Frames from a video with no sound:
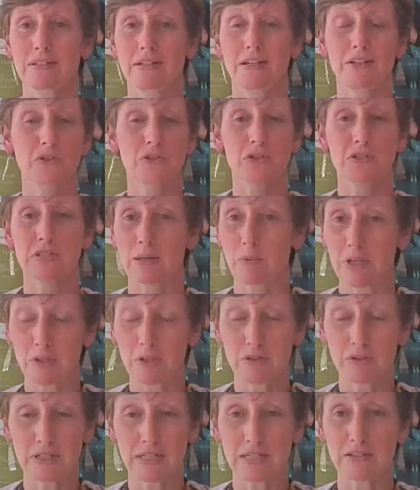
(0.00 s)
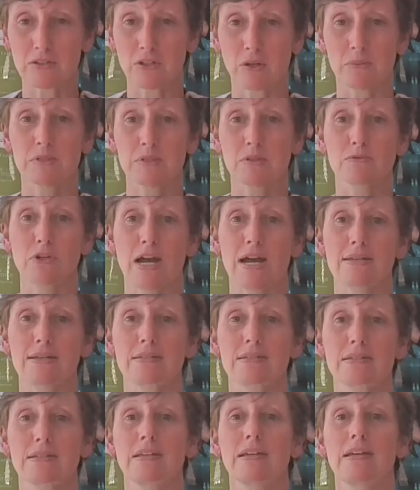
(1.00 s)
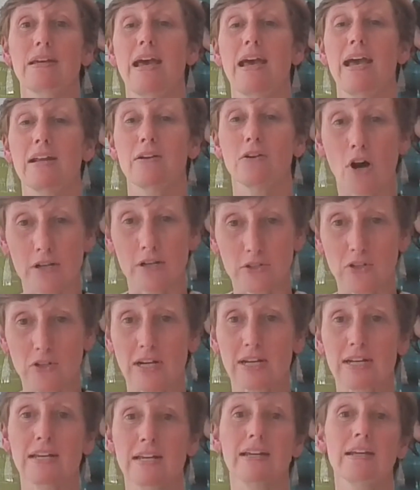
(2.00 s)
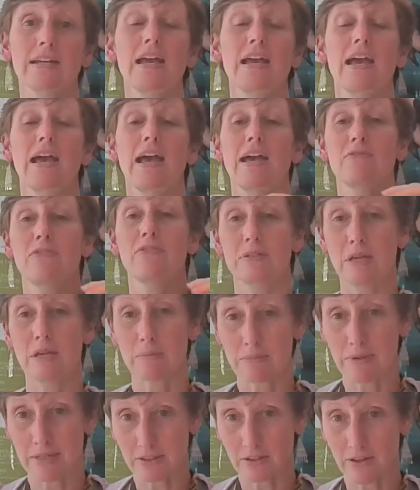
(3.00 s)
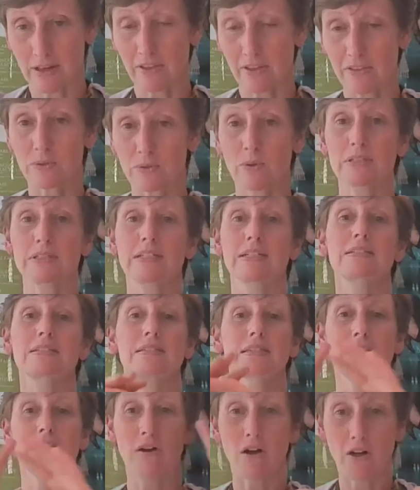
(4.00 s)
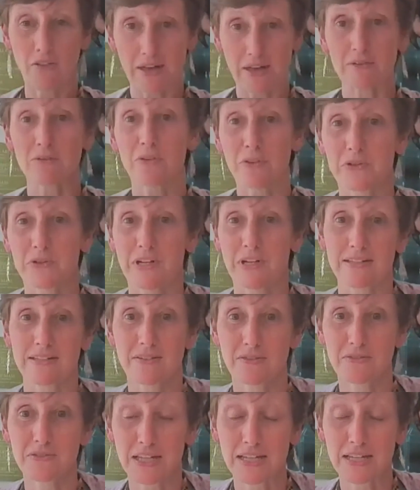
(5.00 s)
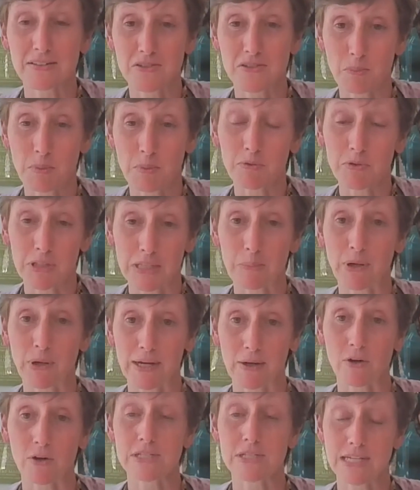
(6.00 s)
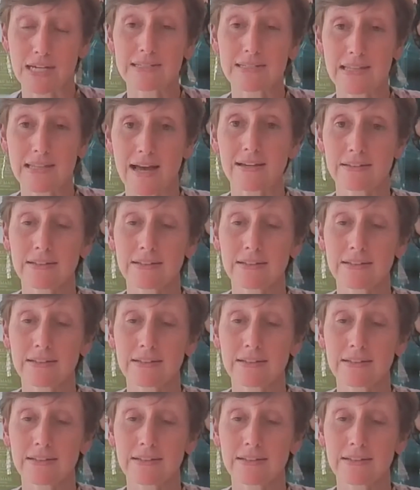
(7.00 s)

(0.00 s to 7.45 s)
understand what you need in terms of rest and cross training and mental health and wellness and all those kinds of things. So we really prioritize that.